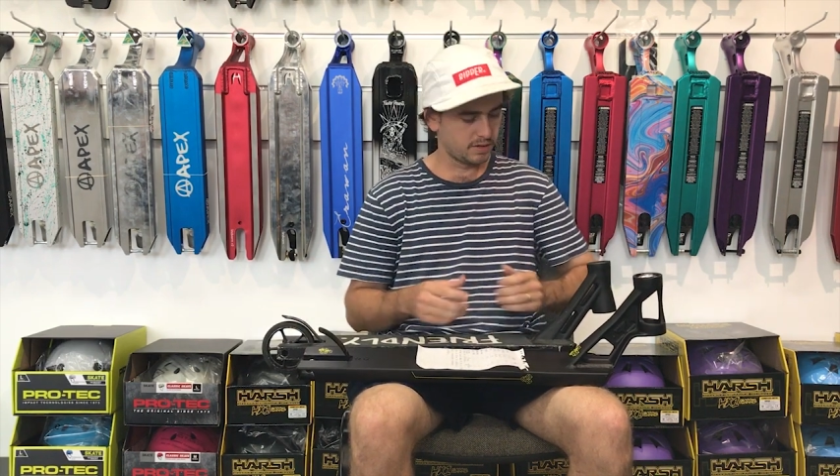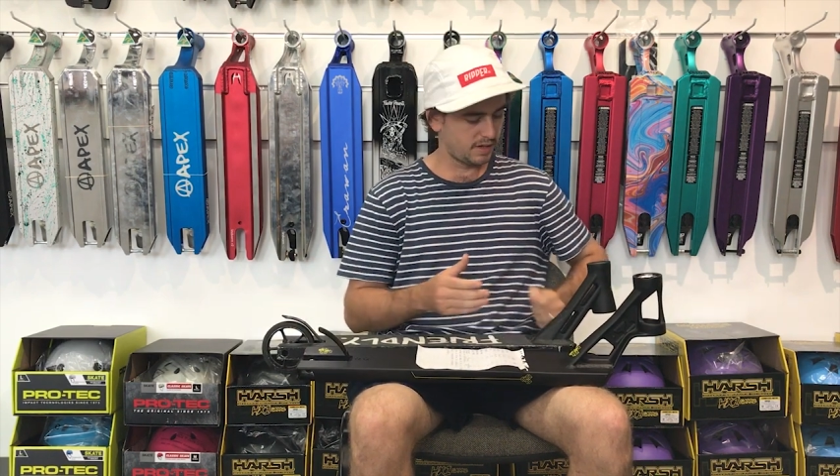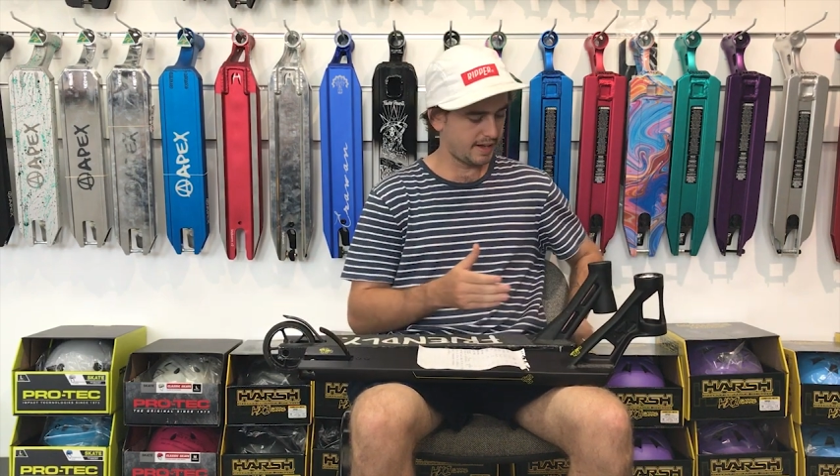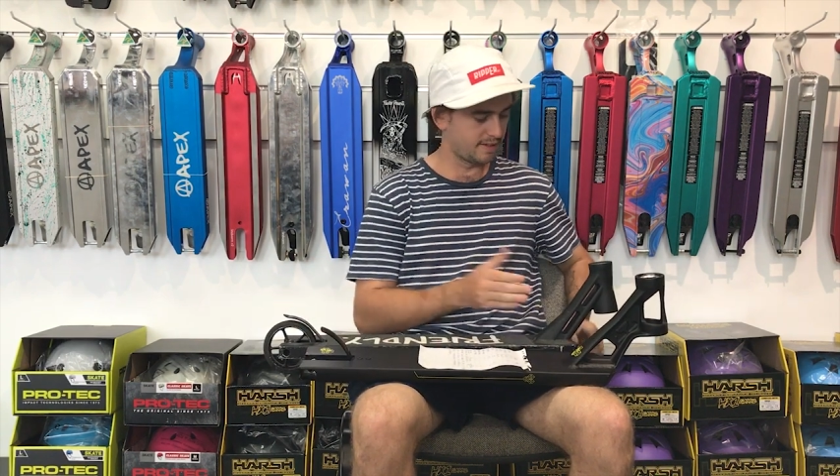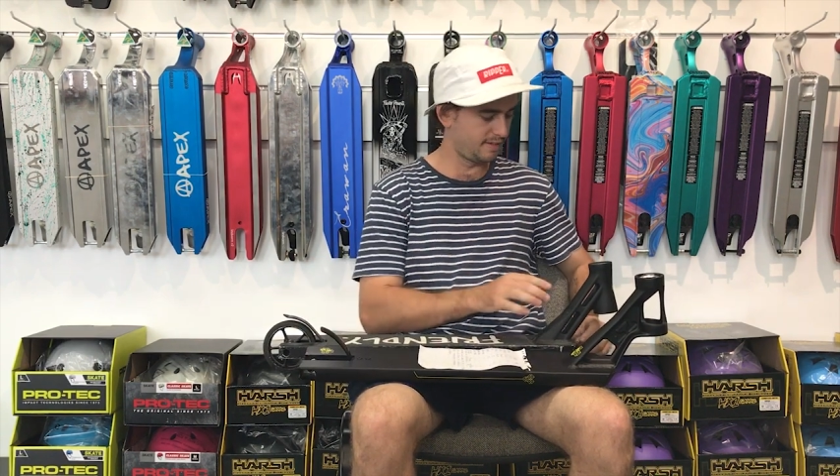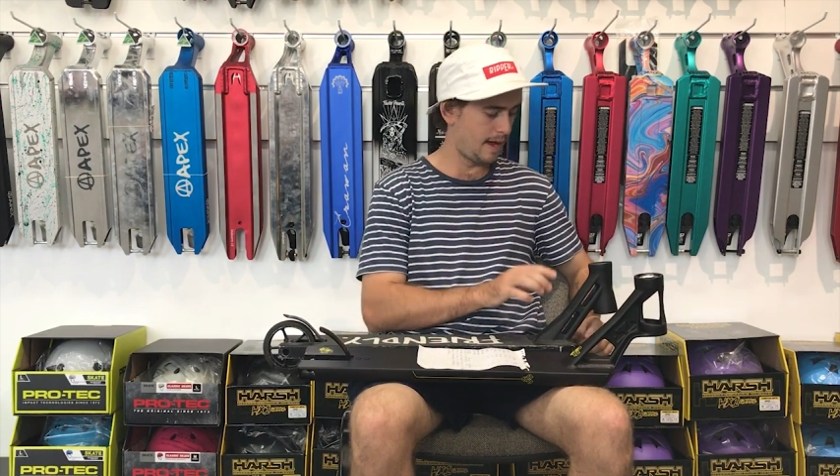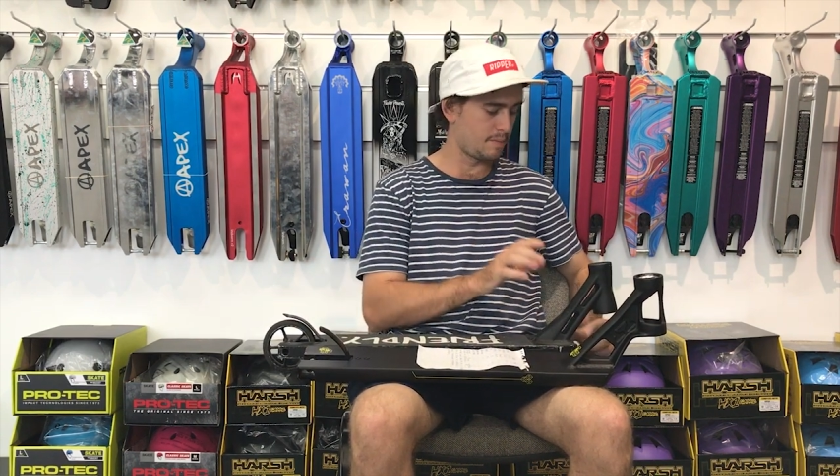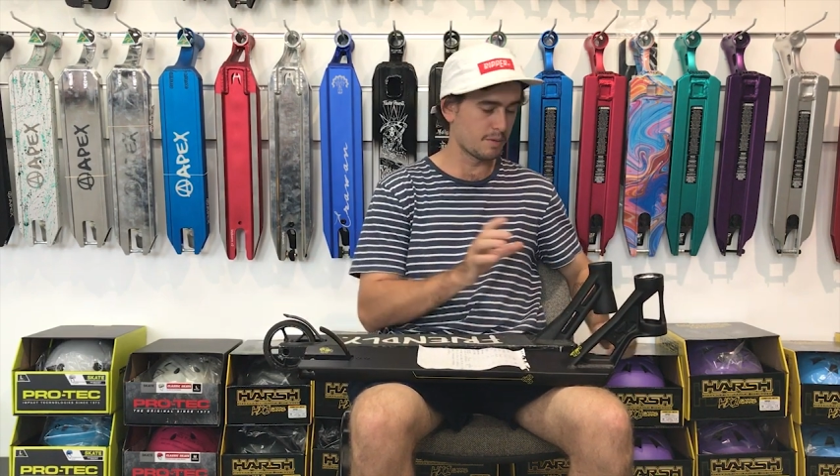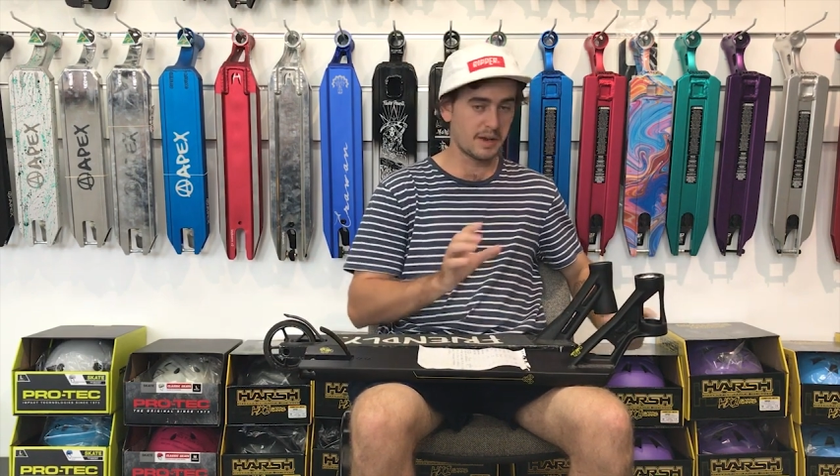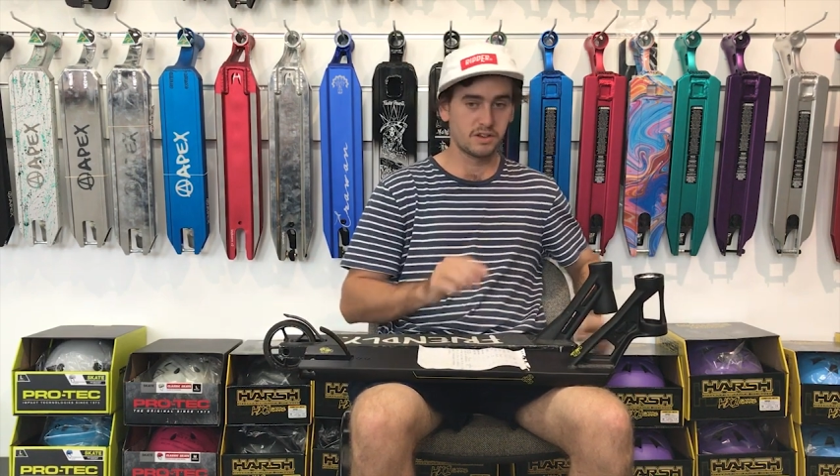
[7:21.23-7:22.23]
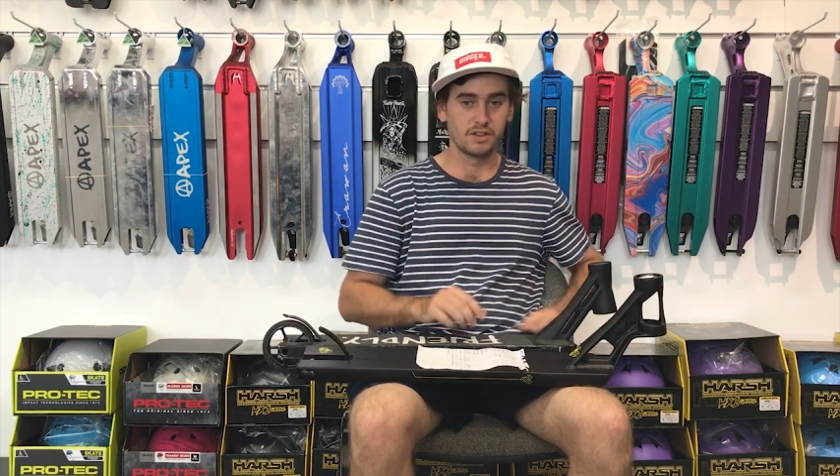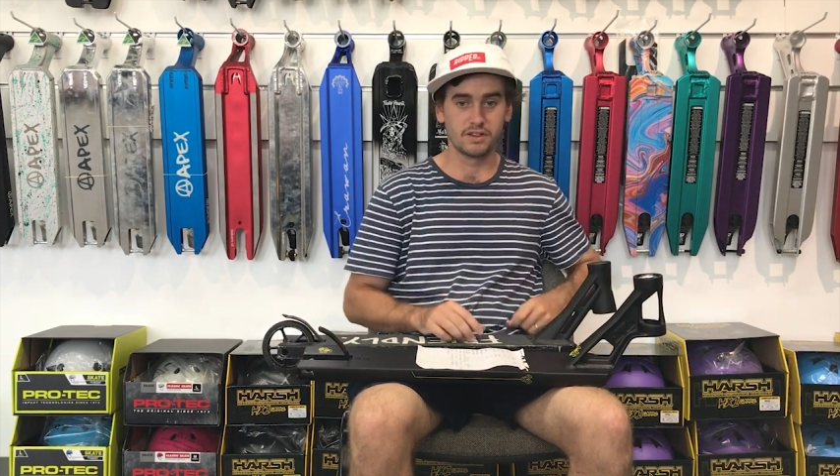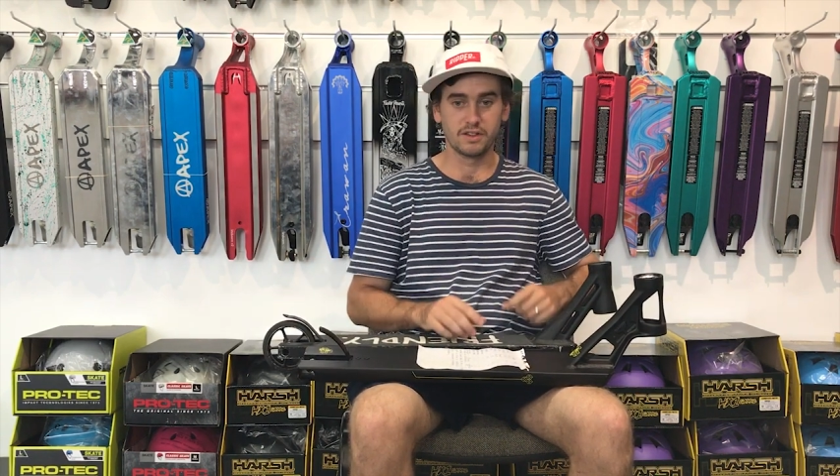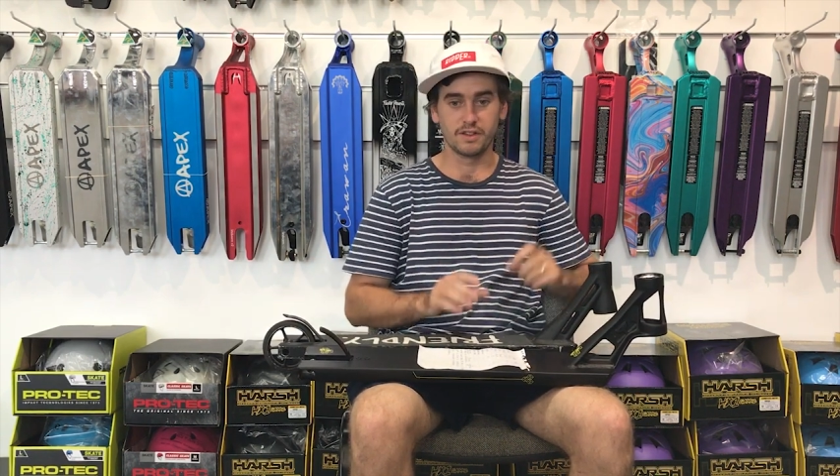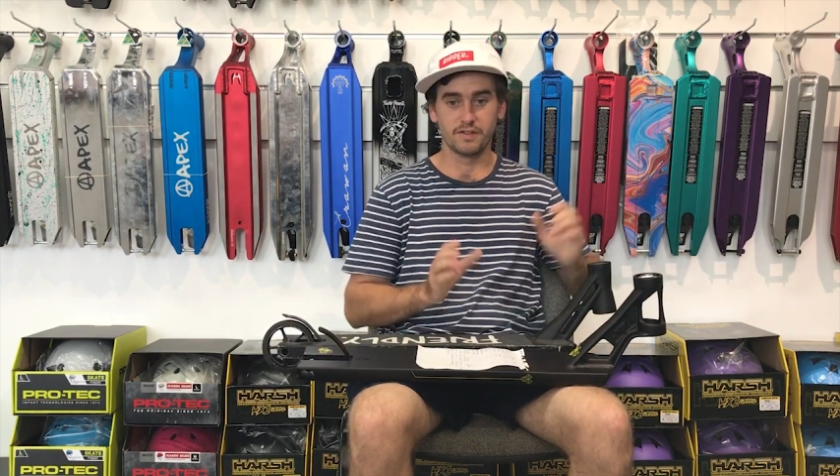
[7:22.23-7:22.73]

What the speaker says: It's like the same dimensions as the